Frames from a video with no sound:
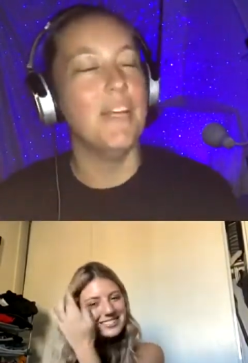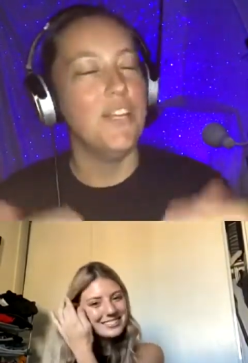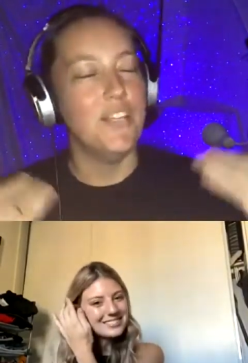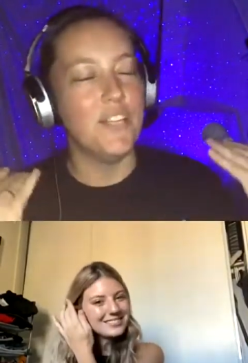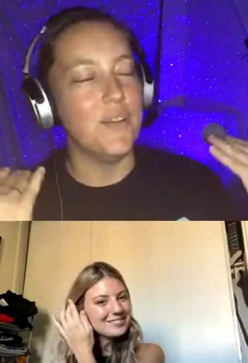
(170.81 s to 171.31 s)

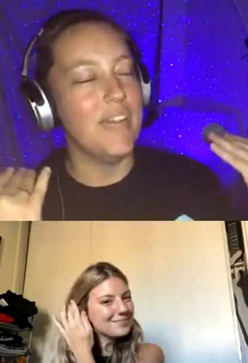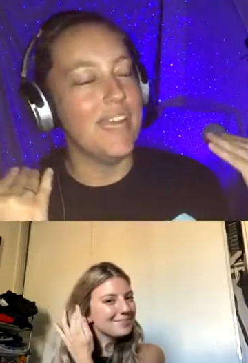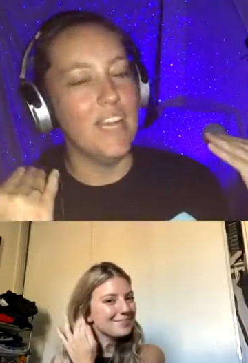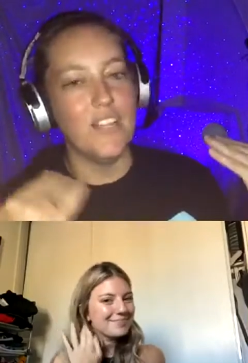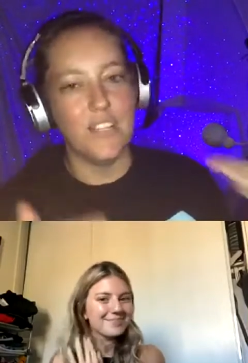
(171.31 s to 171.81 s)

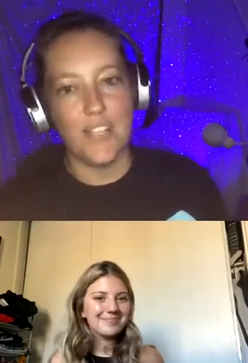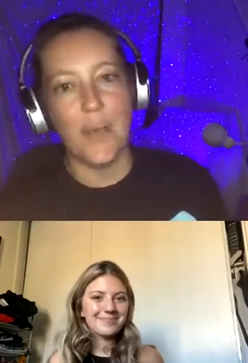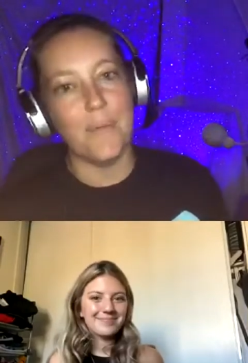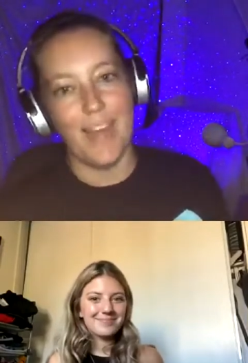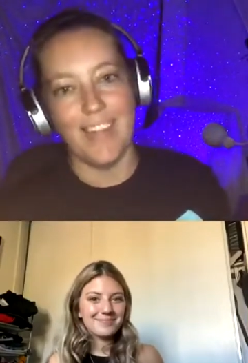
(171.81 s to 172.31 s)
Speaker 1: doing so
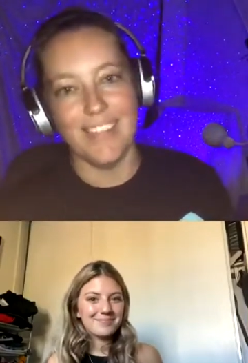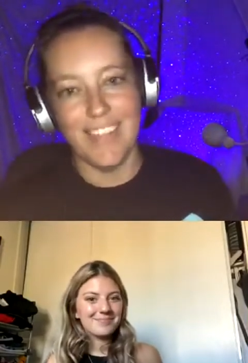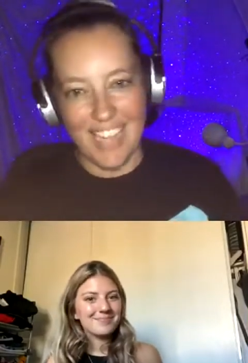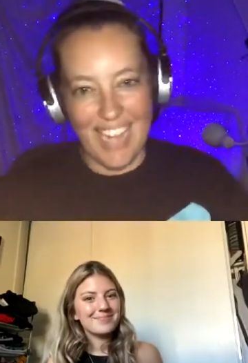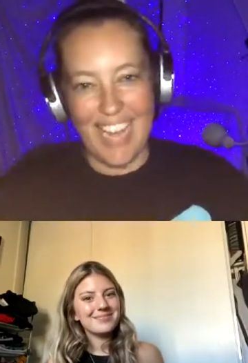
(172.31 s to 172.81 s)
well.
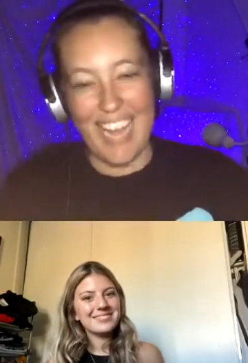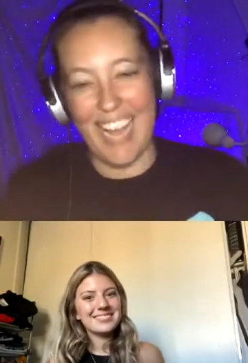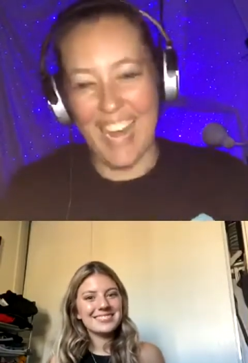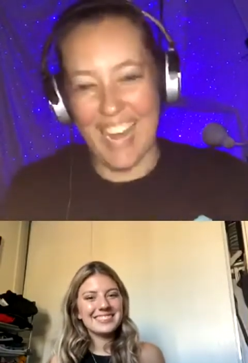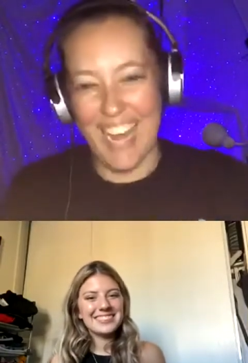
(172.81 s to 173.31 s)

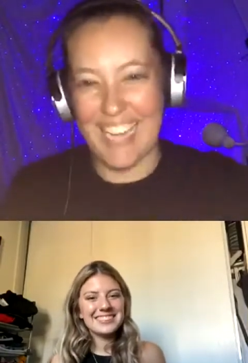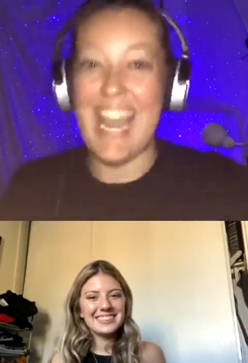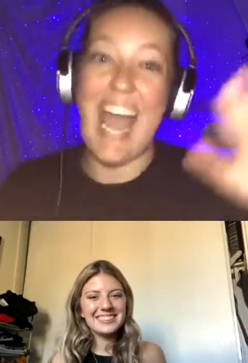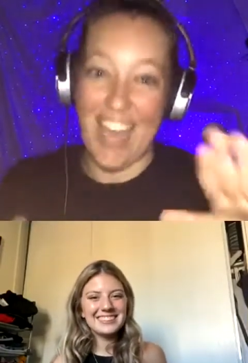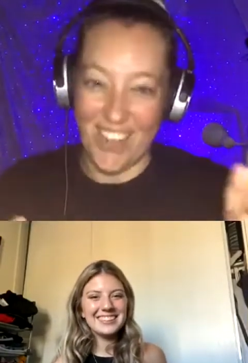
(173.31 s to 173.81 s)

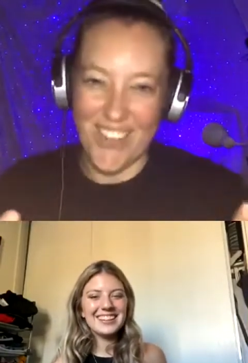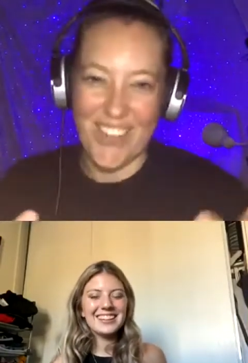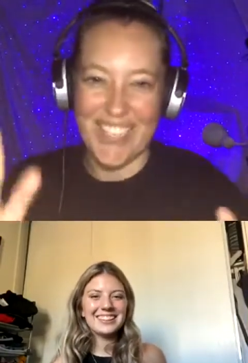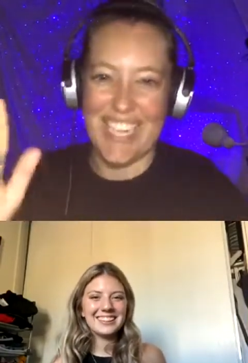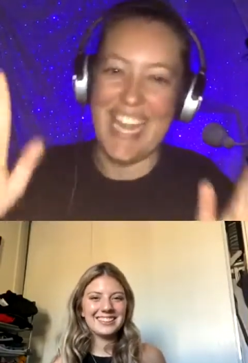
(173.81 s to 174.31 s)
Now
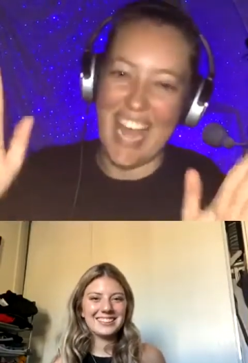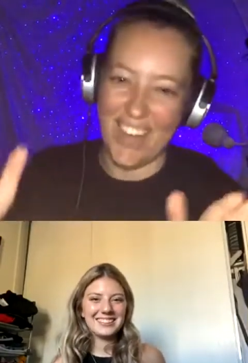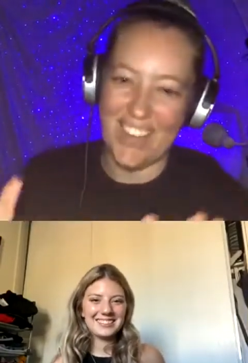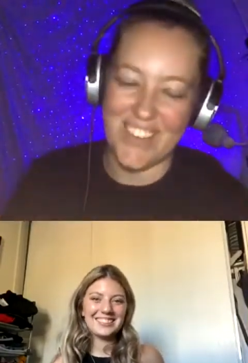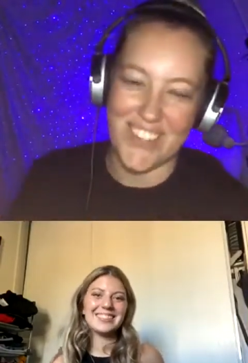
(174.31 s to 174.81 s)

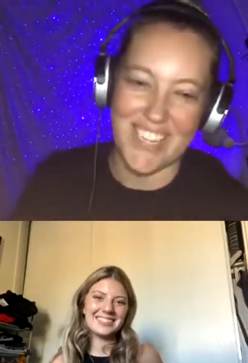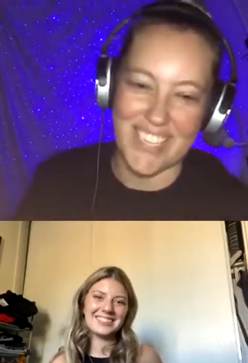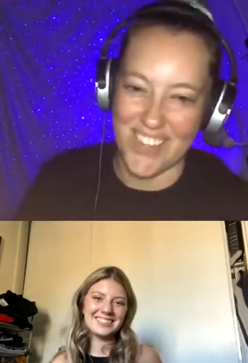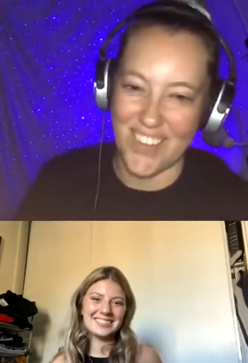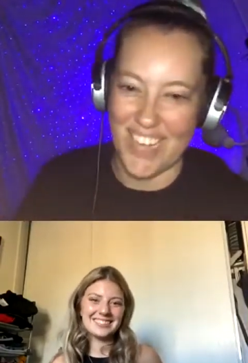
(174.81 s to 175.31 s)
I'm doing
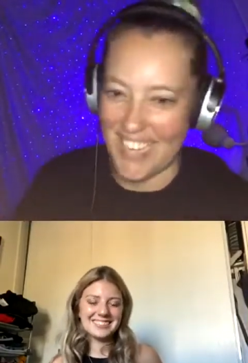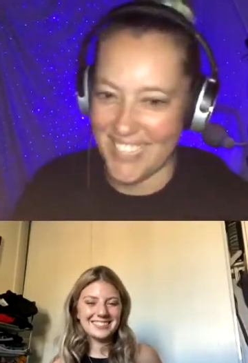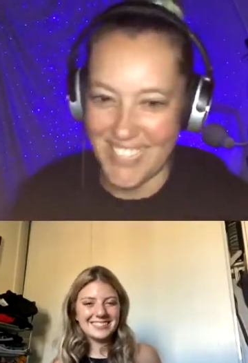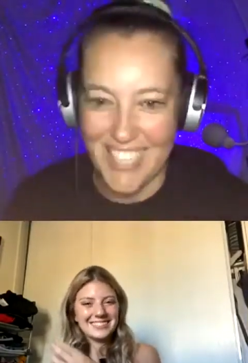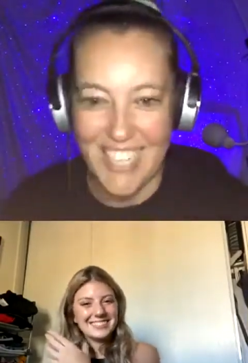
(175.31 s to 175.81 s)
so well.
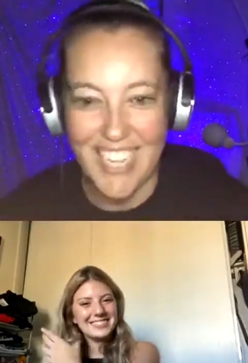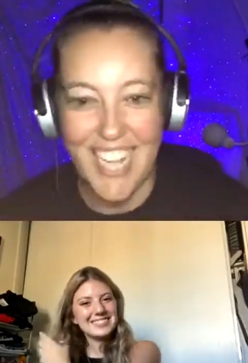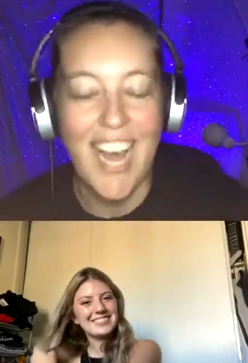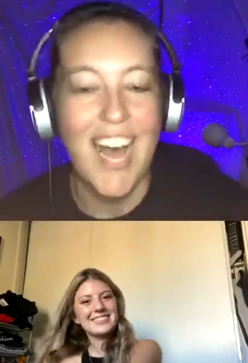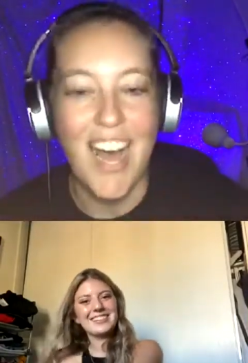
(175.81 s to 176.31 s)

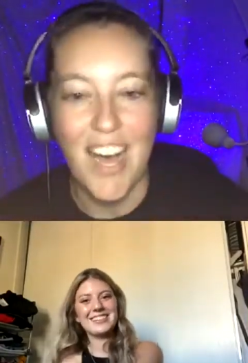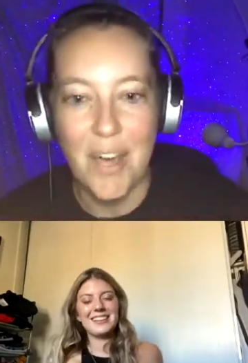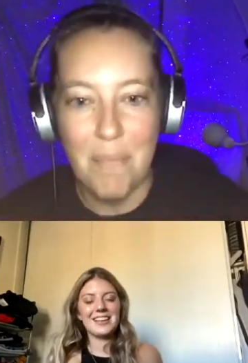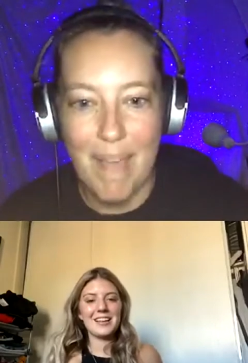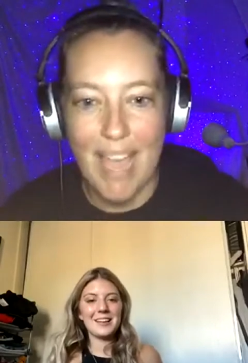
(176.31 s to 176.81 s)
Oh
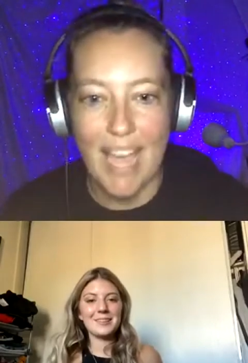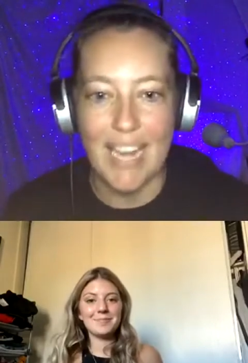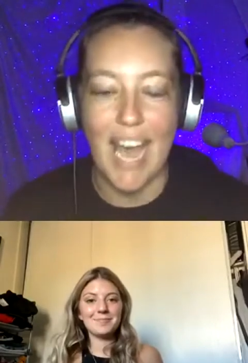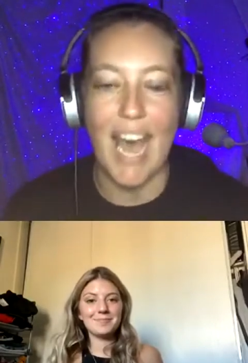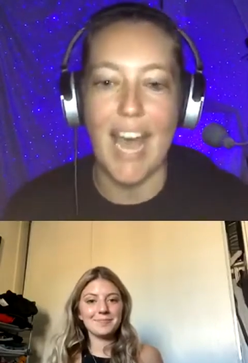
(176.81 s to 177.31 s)
man,
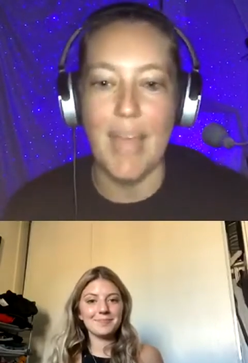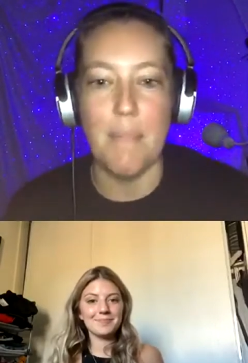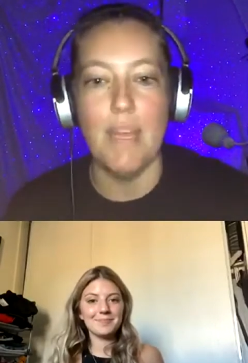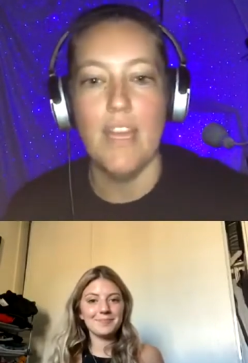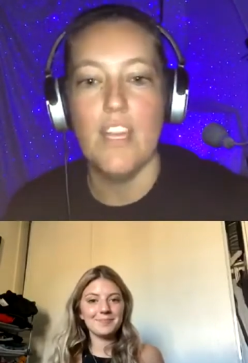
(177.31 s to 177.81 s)
I'm
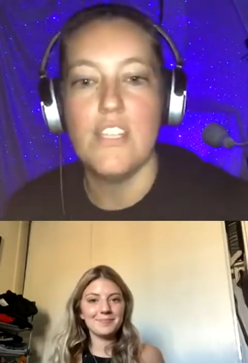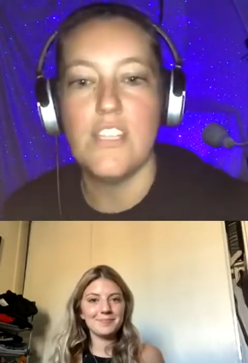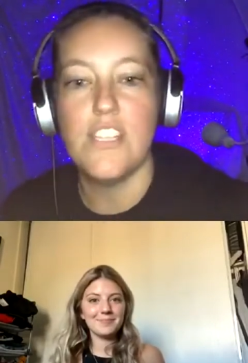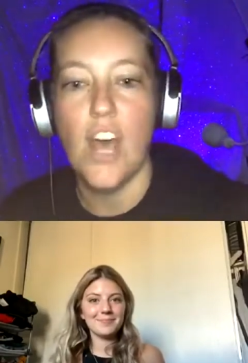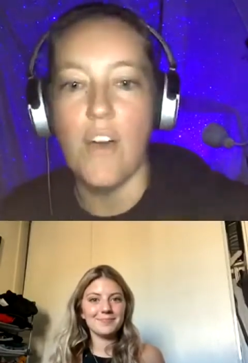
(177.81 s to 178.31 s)

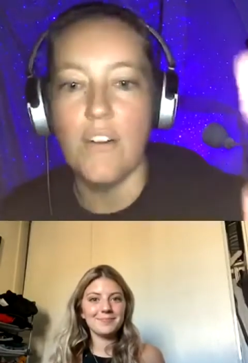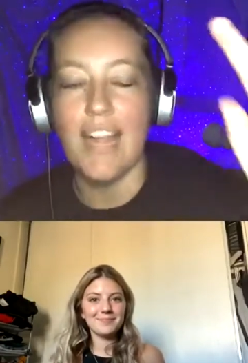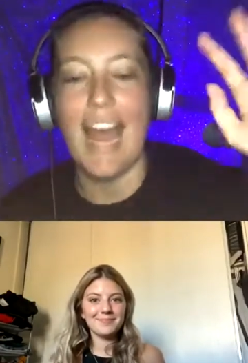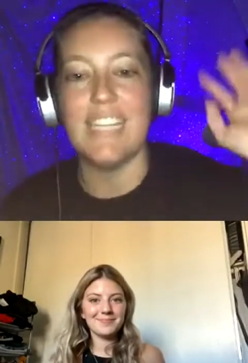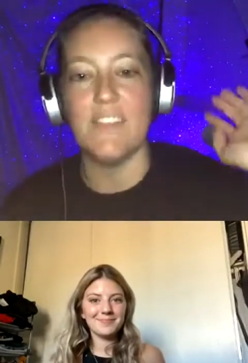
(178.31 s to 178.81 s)
so
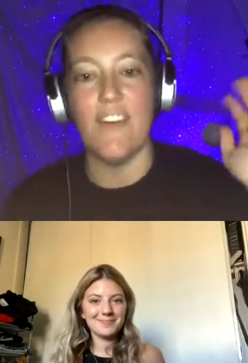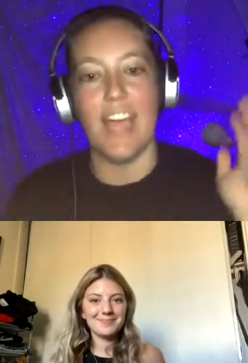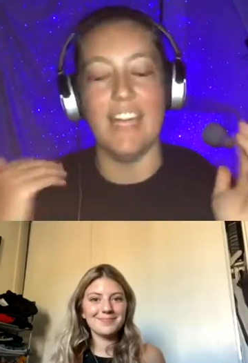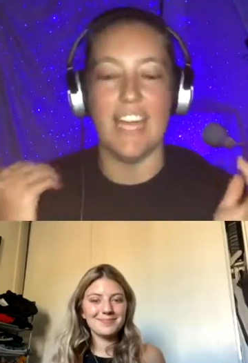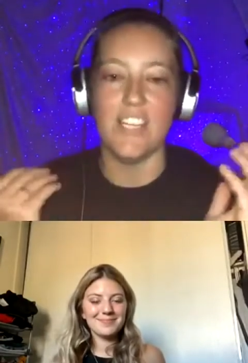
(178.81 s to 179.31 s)
glad to
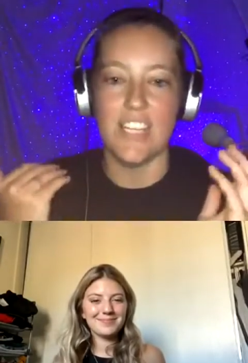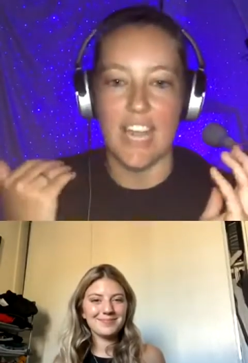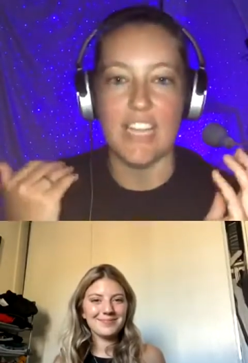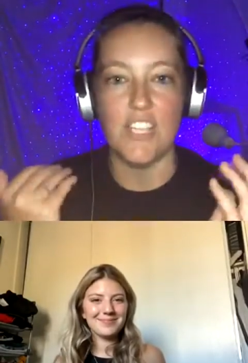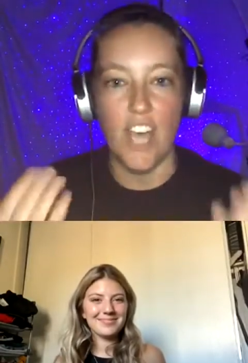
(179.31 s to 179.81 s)
finally actually
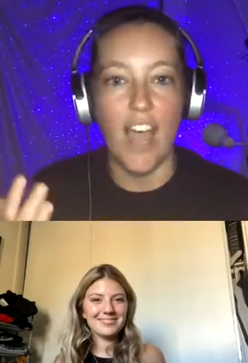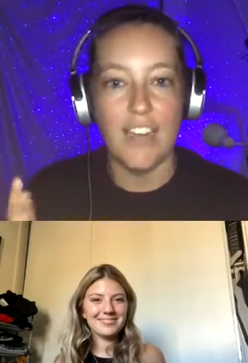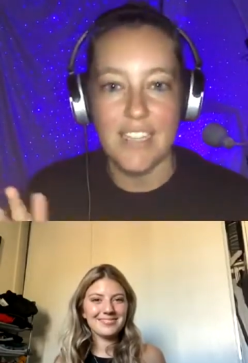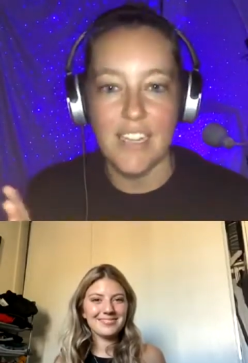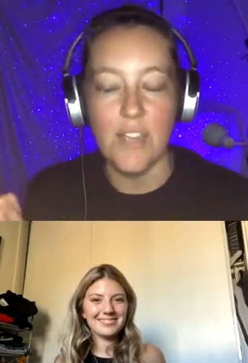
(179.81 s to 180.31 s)
like talk
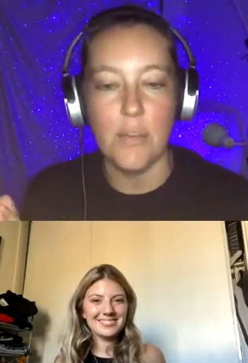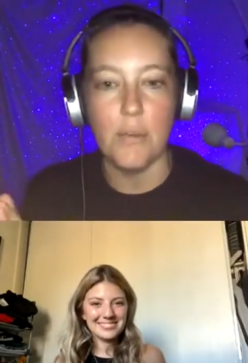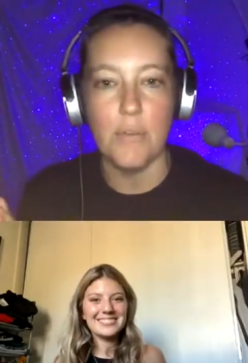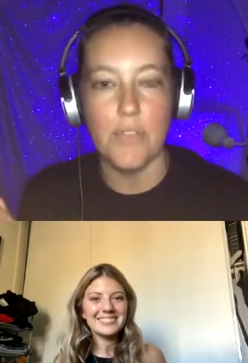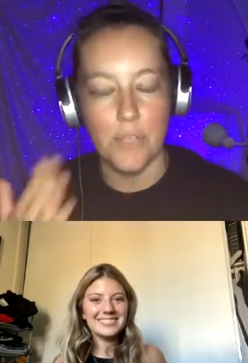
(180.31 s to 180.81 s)
to
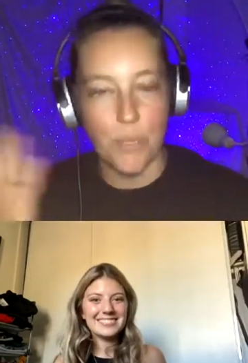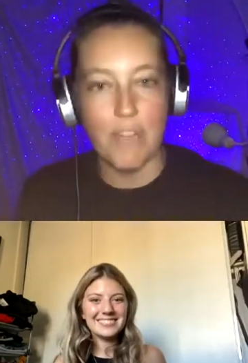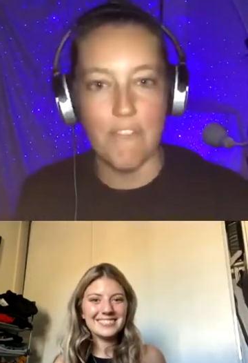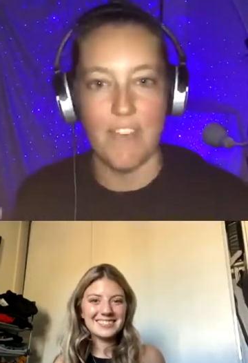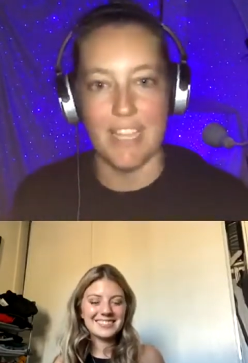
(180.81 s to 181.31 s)
you, sort
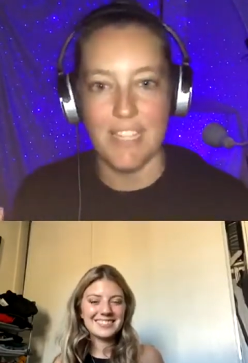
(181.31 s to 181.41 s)
of face to